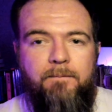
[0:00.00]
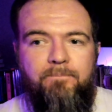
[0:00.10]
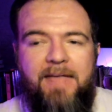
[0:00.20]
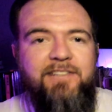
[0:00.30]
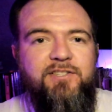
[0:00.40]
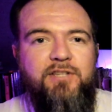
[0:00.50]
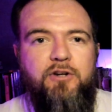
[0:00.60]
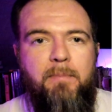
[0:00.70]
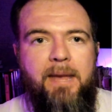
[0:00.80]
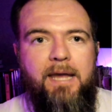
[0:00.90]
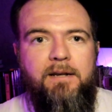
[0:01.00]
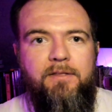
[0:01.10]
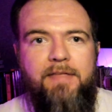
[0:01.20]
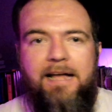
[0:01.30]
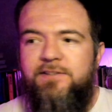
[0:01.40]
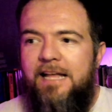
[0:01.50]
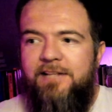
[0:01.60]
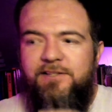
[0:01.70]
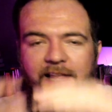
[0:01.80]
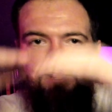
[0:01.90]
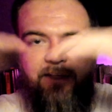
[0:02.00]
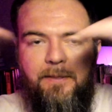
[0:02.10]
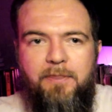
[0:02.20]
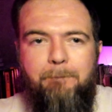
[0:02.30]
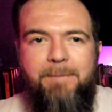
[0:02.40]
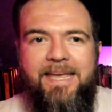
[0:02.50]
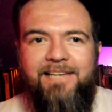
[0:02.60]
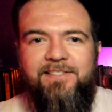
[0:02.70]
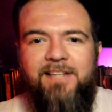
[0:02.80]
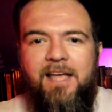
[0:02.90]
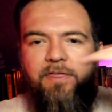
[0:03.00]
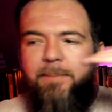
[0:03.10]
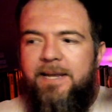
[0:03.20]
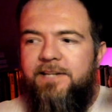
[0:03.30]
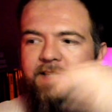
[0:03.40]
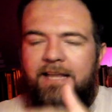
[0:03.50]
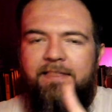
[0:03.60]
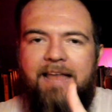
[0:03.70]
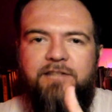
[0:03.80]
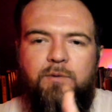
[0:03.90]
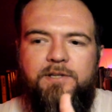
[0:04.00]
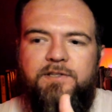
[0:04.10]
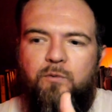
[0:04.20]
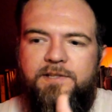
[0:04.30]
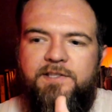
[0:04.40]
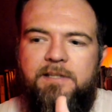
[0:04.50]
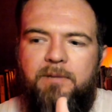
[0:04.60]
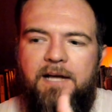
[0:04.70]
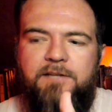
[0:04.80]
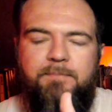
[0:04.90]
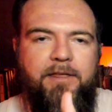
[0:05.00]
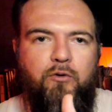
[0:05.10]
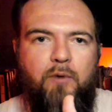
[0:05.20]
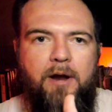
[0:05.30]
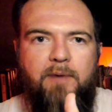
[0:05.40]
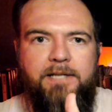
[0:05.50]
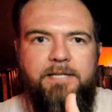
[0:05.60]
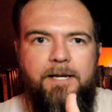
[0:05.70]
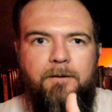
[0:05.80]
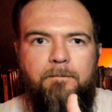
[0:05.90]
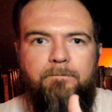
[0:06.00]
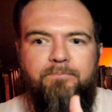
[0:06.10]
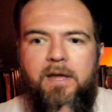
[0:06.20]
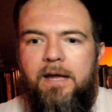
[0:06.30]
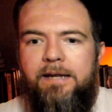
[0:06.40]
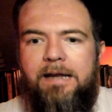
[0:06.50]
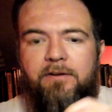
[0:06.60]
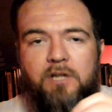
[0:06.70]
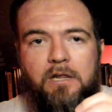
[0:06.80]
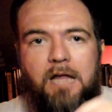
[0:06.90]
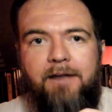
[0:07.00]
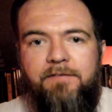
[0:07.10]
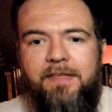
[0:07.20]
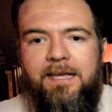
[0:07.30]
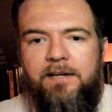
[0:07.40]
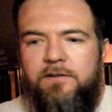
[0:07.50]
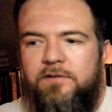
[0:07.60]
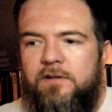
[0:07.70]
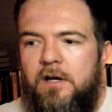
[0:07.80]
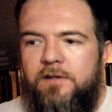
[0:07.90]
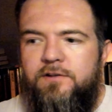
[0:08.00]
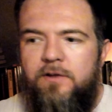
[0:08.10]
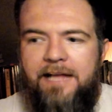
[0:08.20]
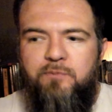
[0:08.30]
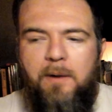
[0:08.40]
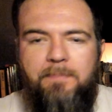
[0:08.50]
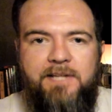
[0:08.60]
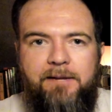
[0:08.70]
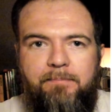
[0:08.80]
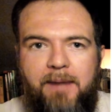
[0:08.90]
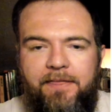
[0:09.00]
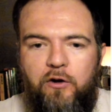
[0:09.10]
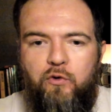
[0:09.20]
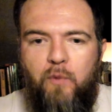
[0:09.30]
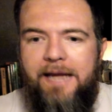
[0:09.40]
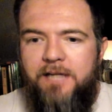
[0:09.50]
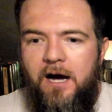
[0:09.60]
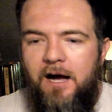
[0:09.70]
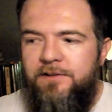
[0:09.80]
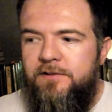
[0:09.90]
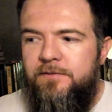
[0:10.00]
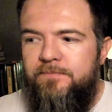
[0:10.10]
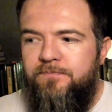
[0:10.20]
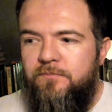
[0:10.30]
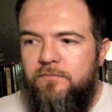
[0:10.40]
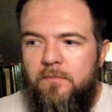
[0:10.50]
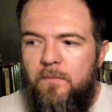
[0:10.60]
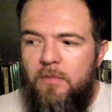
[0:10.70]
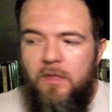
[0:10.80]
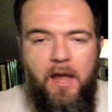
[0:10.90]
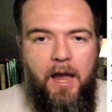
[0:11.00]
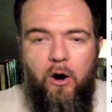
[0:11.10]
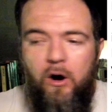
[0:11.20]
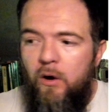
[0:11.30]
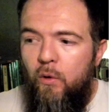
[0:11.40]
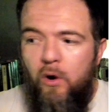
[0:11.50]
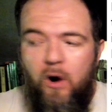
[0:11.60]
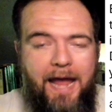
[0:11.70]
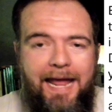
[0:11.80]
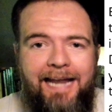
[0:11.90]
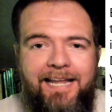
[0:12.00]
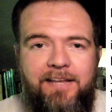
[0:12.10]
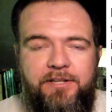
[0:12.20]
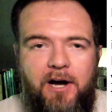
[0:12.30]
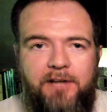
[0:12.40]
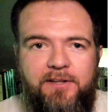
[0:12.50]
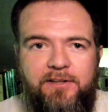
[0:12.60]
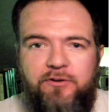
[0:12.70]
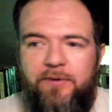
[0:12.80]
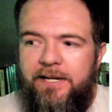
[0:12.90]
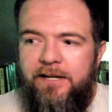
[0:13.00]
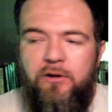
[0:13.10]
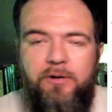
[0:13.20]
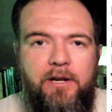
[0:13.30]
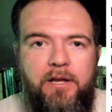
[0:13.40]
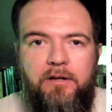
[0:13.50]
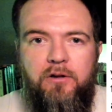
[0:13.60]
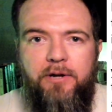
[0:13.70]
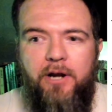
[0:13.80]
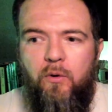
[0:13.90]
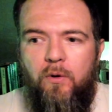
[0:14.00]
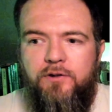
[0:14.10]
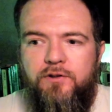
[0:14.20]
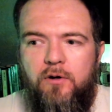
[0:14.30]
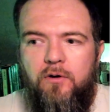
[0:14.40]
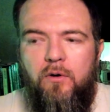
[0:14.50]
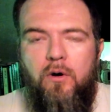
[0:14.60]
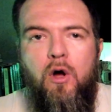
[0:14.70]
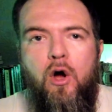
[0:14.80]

That's the domain. That's like the biggest thing. That's what's symbolized by the gray rectangle. Now there's a lot of things, so that's represented by the gray dots, or any of the dots on the screen, including our orange circle.